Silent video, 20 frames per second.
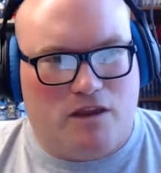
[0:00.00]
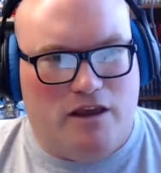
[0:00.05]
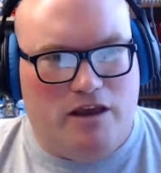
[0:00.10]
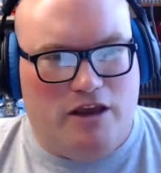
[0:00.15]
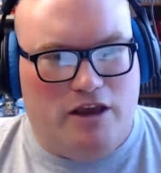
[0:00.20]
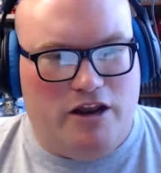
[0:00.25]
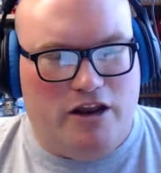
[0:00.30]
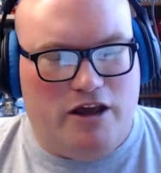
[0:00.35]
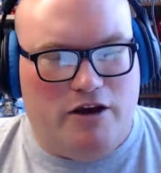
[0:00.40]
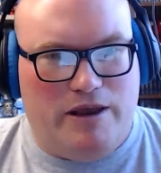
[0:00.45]

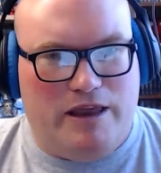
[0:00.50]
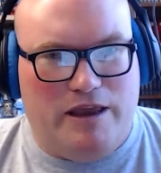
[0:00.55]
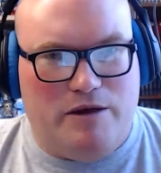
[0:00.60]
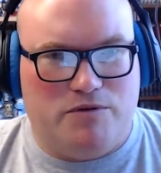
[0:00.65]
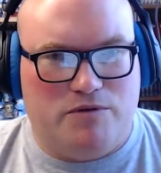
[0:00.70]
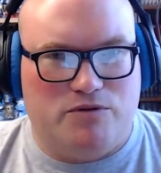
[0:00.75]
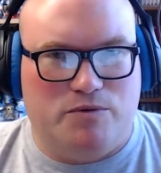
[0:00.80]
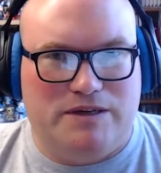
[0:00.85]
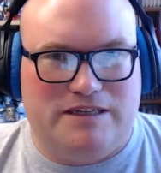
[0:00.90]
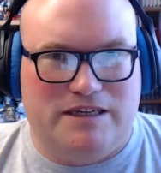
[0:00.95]
you know, he
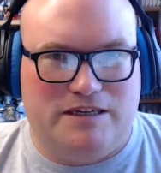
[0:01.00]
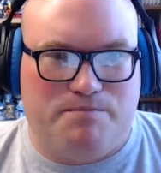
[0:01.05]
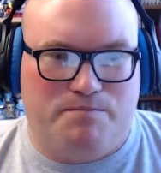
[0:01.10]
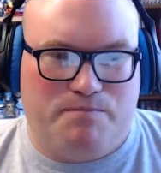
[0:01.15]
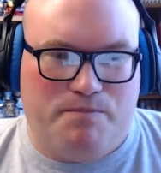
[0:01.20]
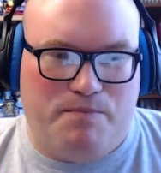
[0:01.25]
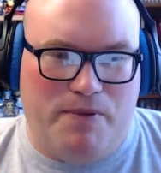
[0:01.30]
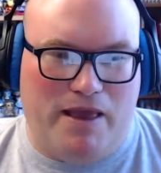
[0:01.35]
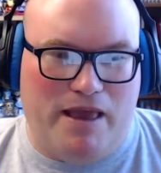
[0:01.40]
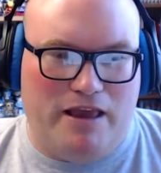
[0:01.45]
was always this
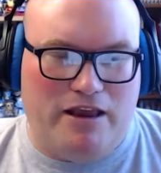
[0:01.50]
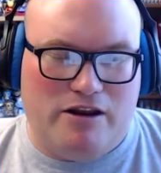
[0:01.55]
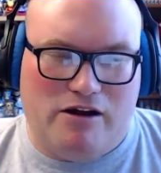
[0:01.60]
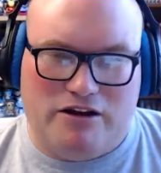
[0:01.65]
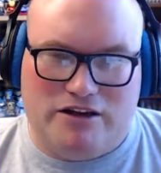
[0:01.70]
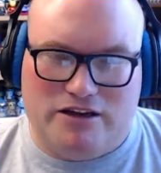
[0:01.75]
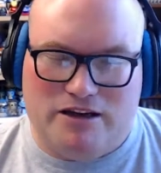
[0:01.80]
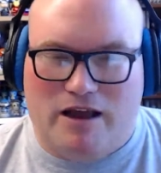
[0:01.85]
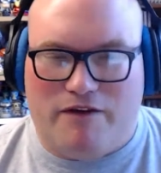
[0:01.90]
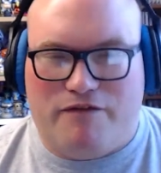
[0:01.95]
bit. You
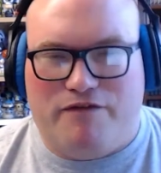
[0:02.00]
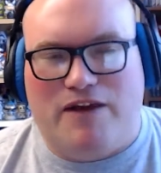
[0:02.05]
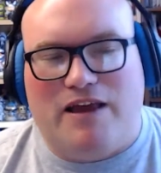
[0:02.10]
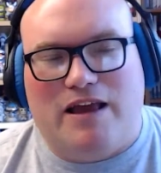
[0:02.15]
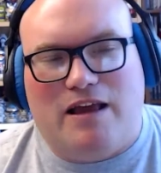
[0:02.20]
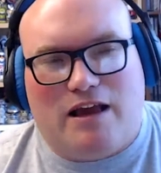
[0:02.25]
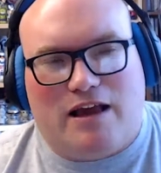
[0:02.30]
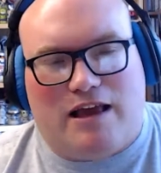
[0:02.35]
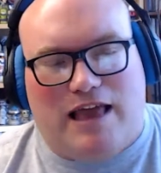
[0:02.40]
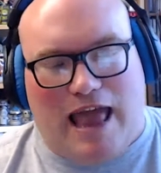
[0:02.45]
know, I
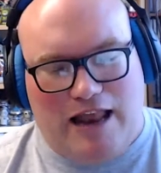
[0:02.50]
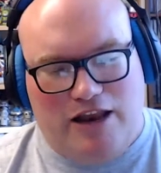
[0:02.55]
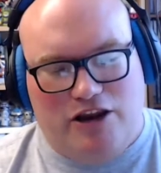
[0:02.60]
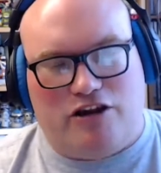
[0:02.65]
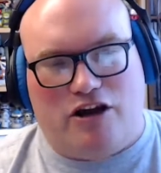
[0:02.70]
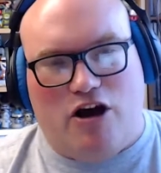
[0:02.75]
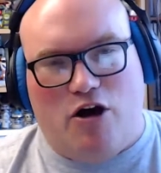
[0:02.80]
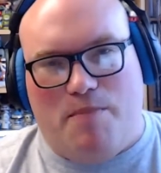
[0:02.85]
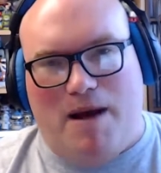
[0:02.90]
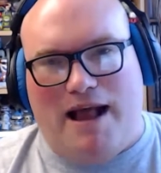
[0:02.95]
think again,
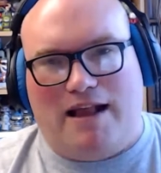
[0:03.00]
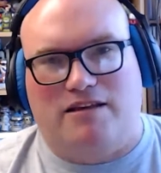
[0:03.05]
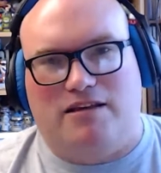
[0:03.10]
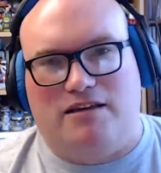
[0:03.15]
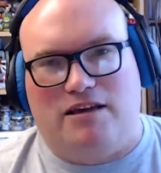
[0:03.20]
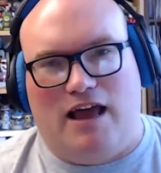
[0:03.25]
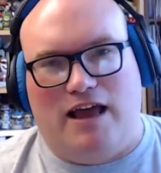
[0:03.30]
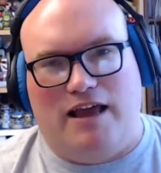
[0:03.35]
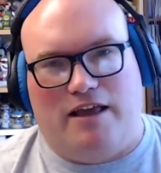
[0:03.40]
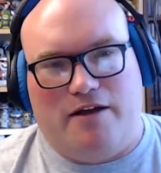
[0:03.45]
you go back
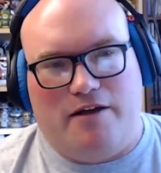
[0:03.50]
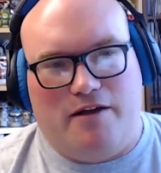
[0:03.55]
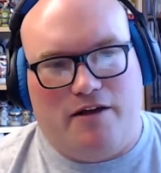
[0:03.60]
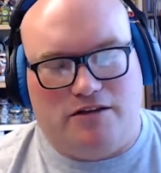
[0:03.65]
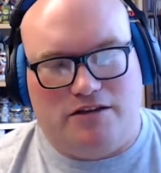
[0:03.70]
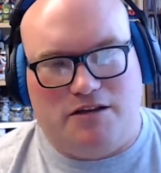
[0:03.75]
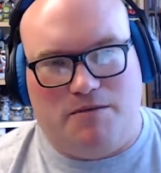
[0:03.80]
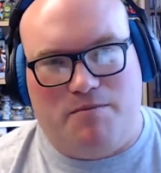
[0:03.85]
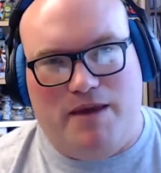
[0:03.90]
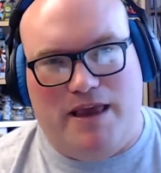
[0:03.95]
to, like,
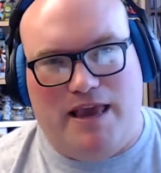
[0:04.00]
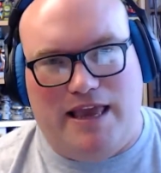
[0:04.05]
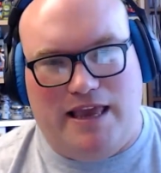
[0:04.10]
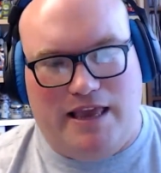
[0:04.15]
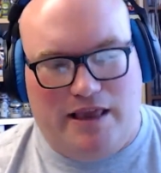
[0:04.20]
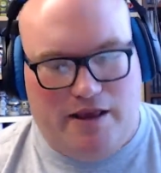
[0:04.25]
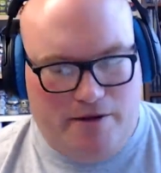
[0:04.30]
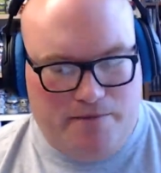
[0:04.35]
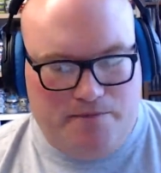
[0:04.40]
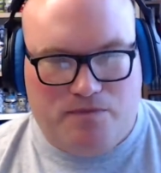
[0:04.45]
to
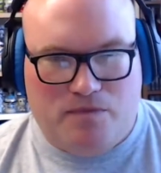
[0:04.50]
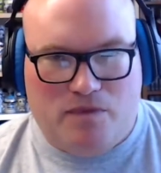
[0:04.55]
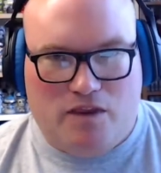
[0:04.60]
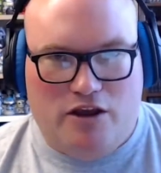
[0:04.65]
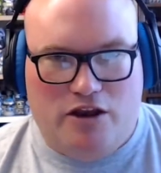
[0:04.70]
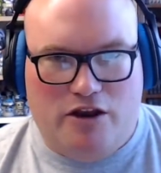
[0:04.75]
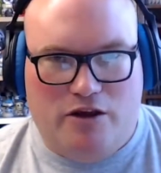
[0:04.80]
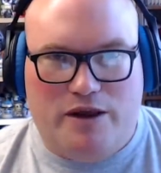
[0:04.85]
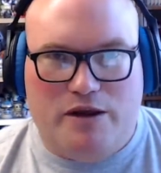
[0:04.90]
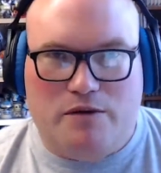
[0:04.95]
me,
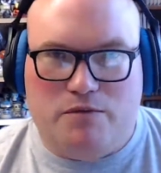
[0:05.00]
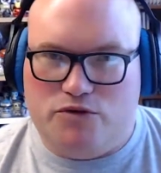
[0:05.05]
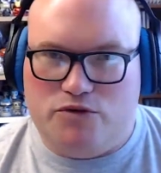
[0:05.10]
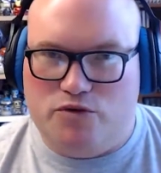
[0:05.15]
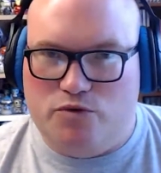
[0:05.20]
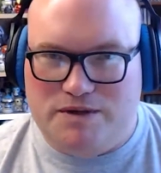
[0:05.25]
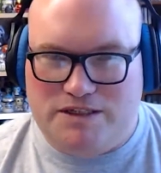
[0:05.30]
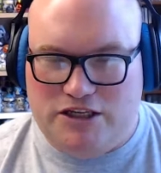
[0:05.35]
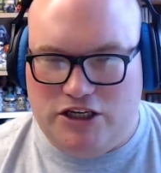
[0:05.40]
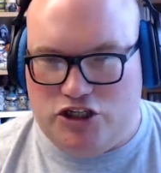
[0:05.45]
you know, he was
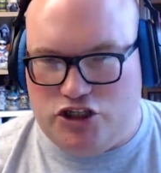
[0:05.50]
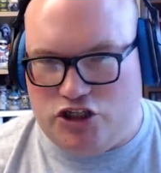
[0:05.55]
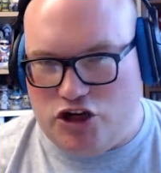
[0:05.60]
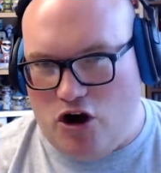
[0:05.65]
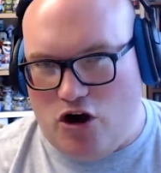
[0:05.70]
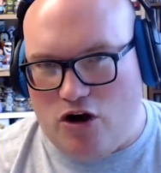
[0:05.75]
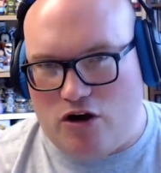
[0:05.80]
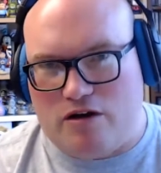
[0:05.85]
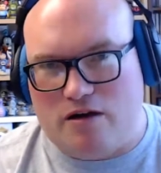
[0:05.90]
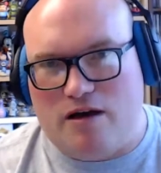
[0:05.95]
always the
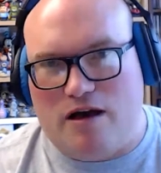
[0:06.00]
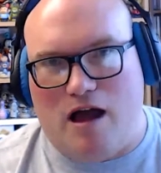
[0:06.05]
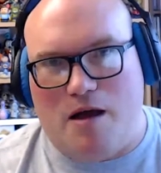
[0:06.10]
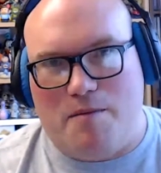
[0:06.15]
jock.